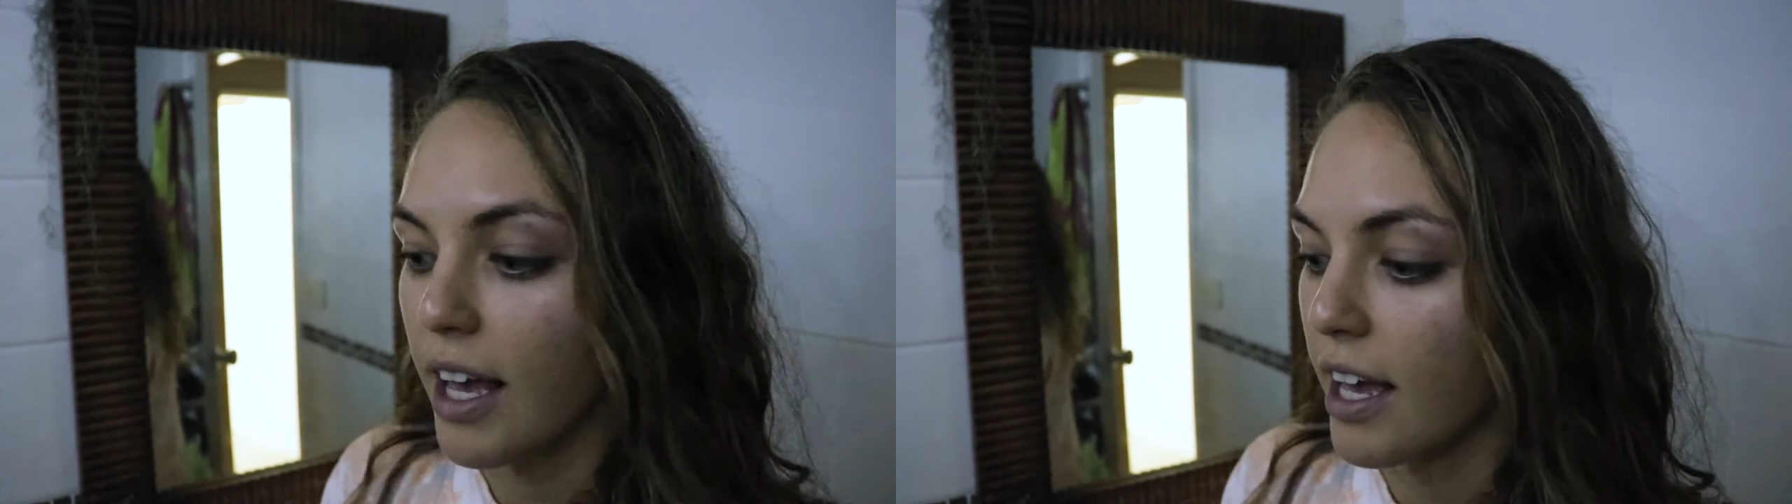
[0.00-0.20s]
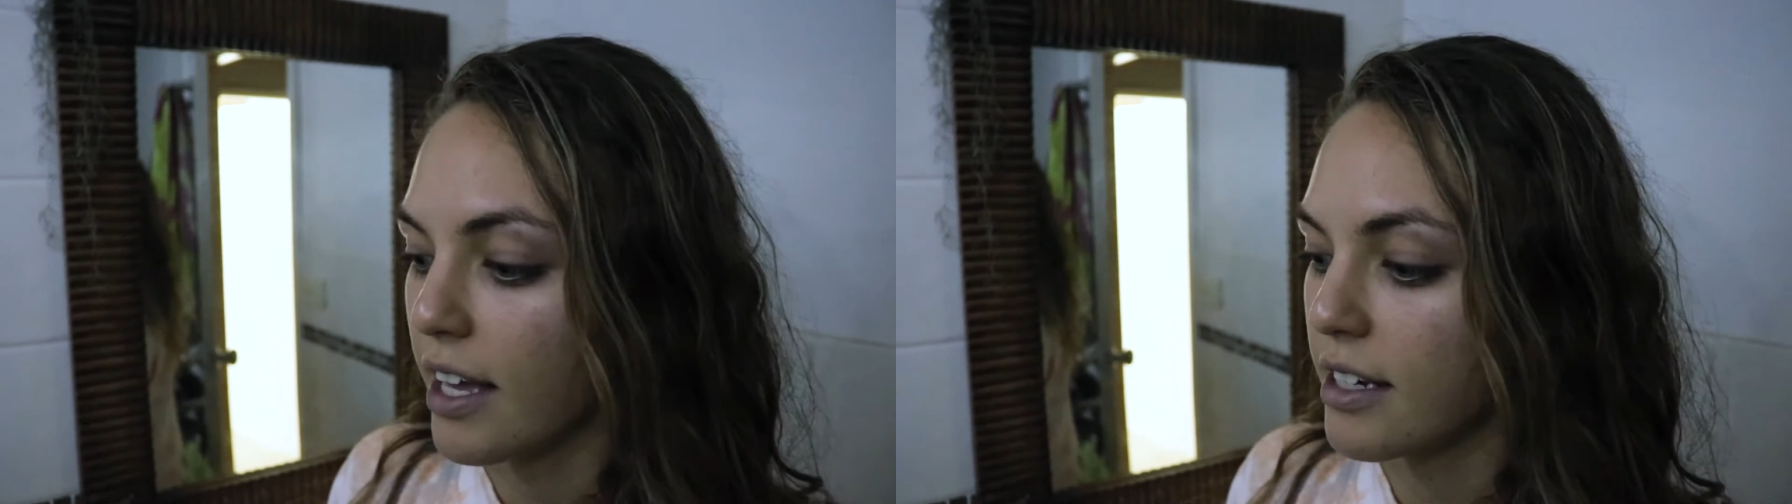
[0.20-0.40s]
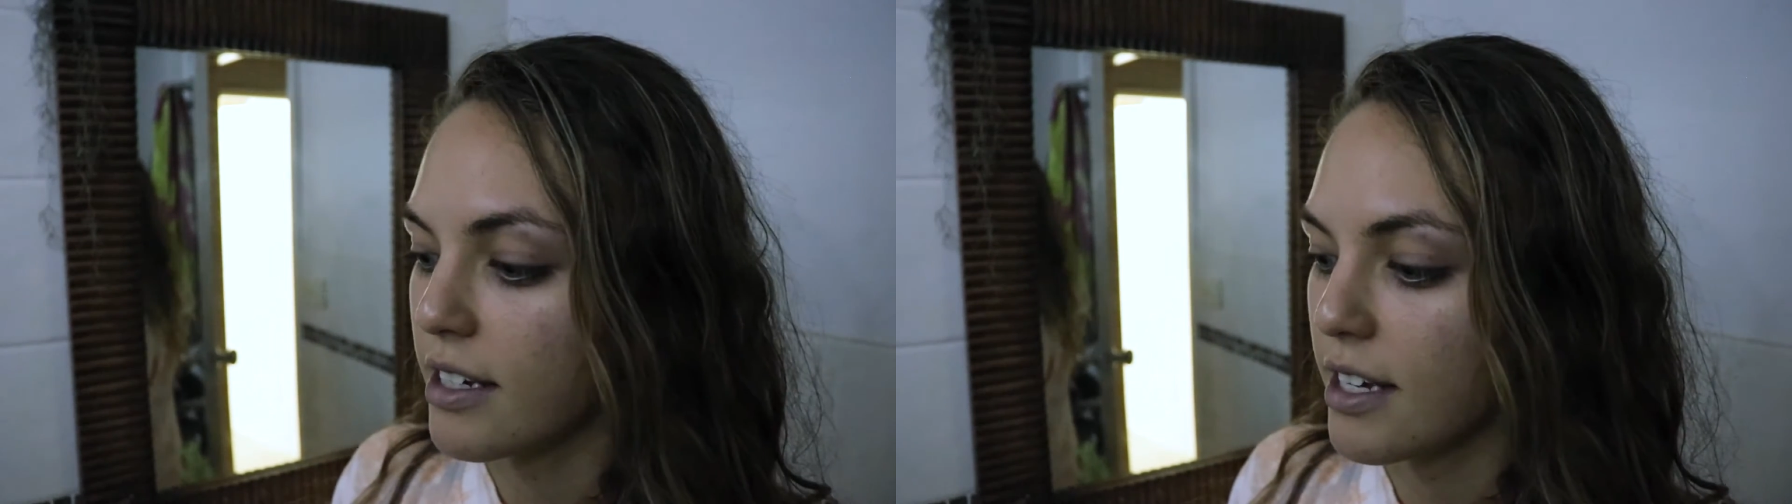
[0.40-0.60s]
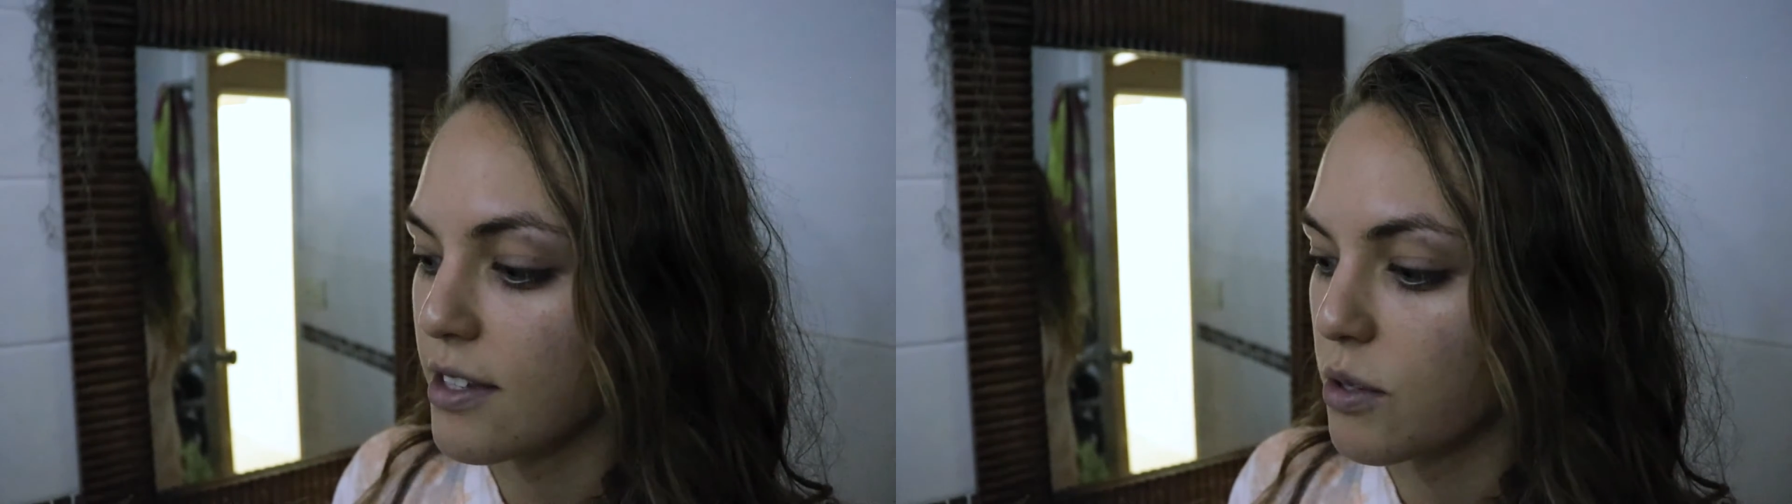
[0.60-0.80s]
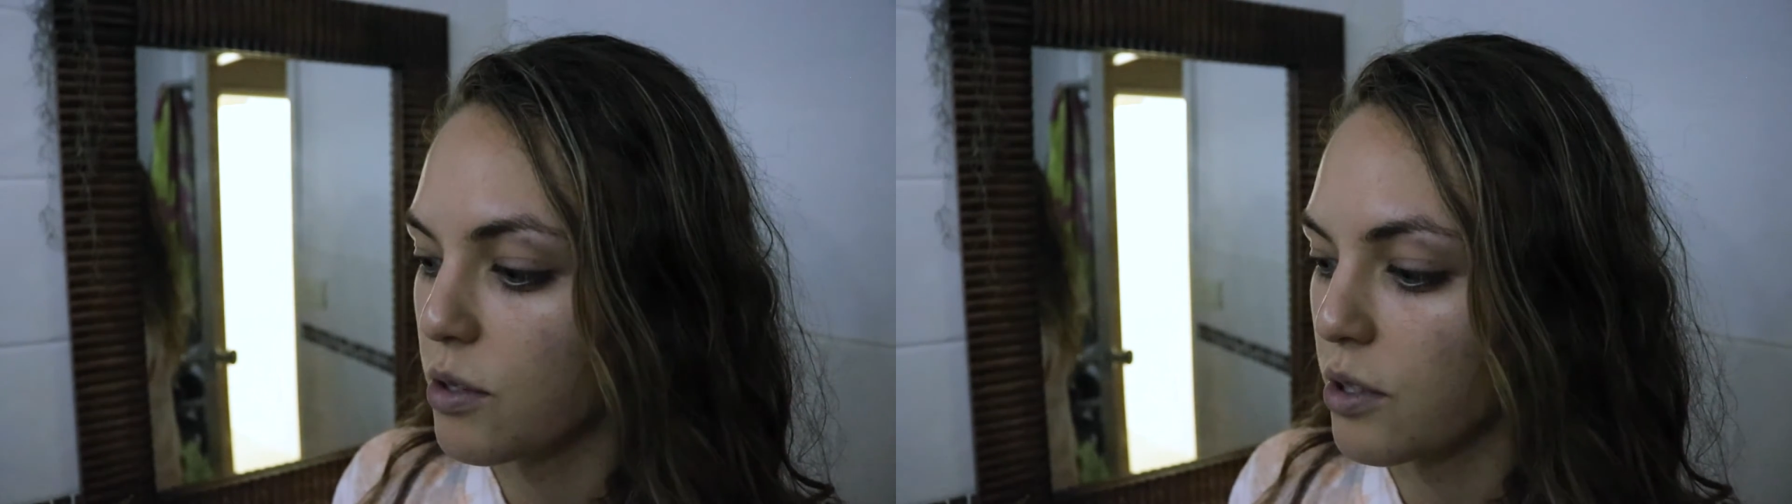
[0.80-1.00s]
and
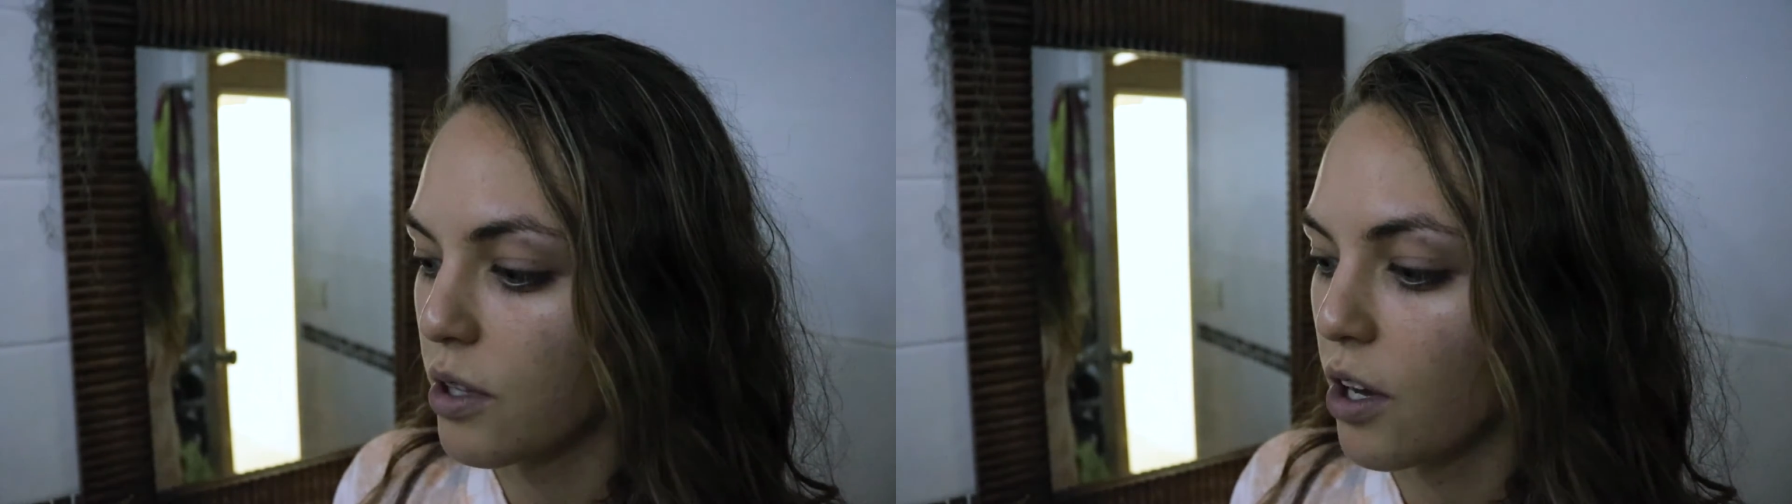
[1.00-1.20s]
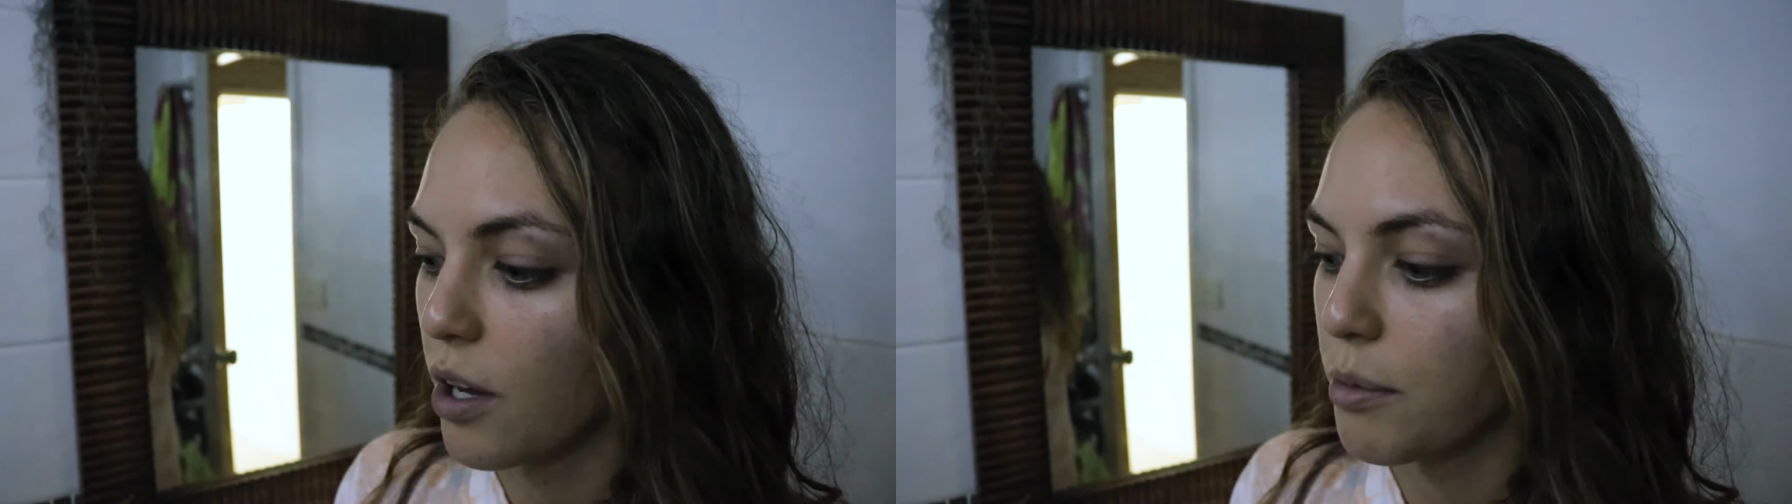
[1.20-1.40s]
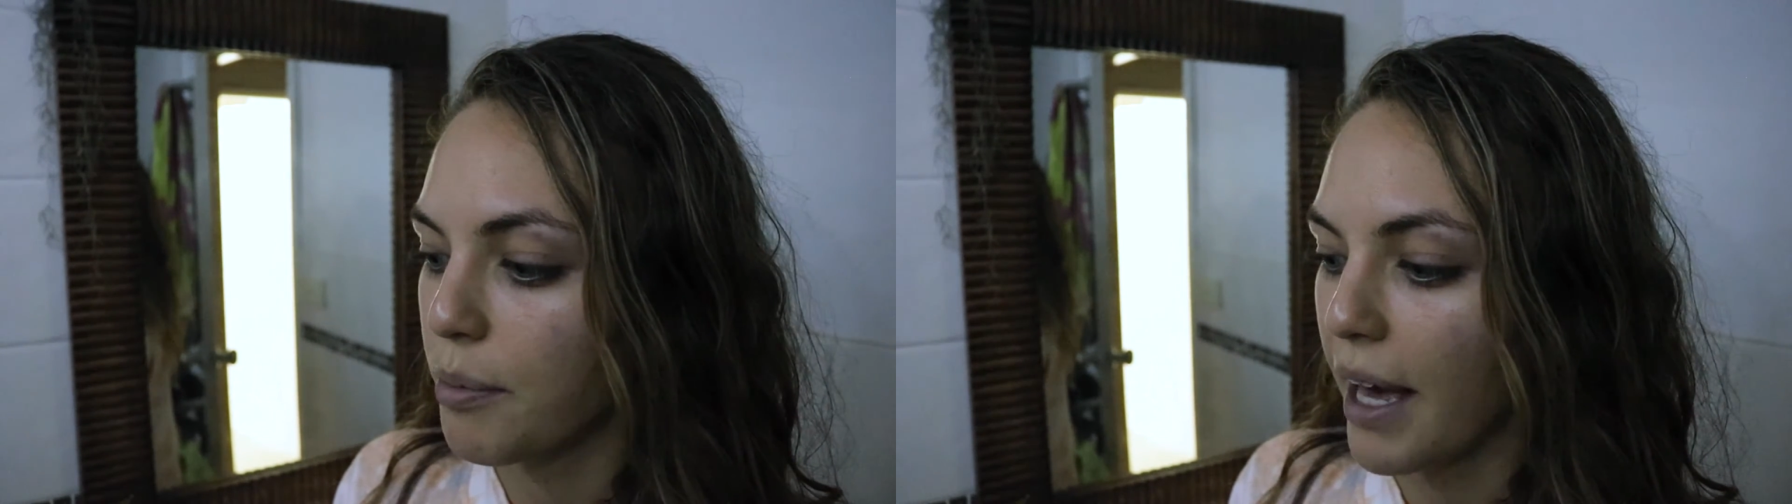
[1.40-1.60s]
it's all herbal